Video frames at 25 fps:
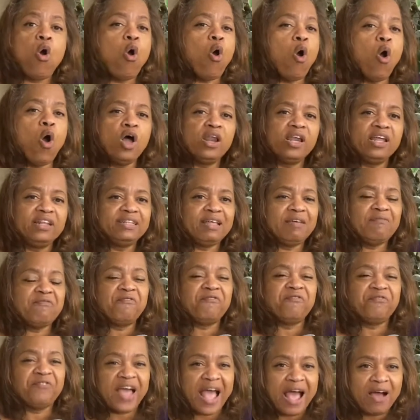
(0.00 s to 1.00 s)
all of them
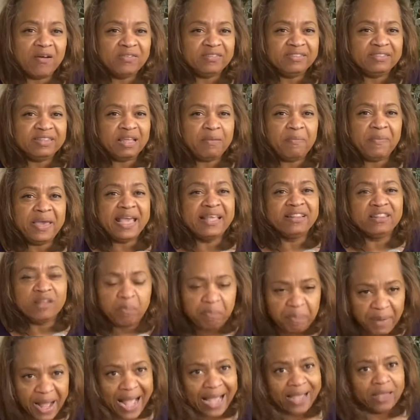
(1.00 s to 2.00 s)
found them in the
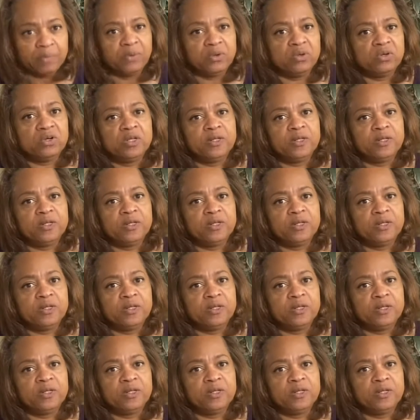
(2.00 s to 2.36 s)
Bible.